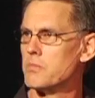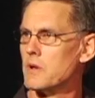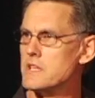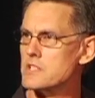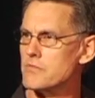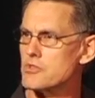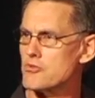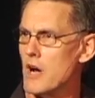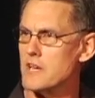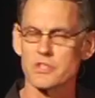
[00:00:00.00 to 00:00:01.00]
a place of
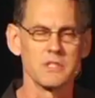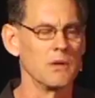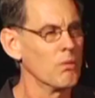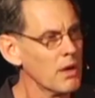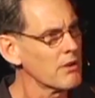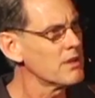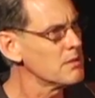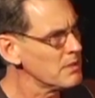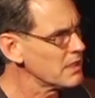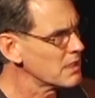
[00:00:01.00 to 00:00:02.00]
trust. And where did
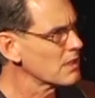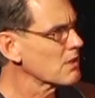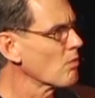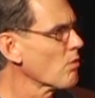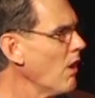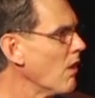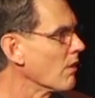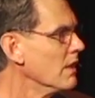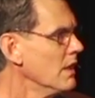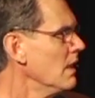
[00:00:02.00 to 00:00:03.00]
it begin to go
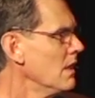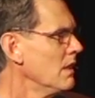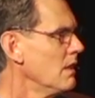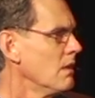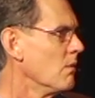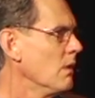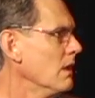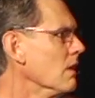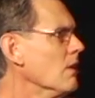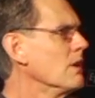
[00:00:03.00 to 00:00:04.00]
wrong? We
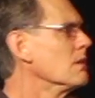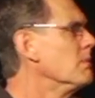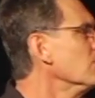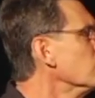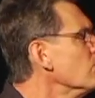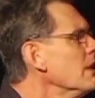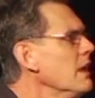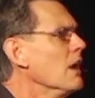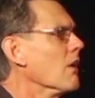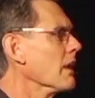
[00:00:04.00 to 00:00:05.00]
learn to be
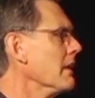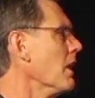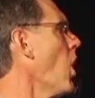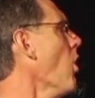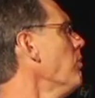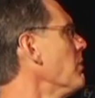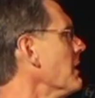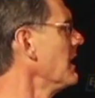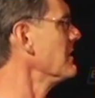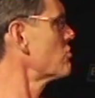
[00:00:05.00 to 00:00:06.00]
real and
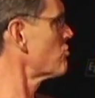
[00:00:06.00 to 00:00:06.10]
open and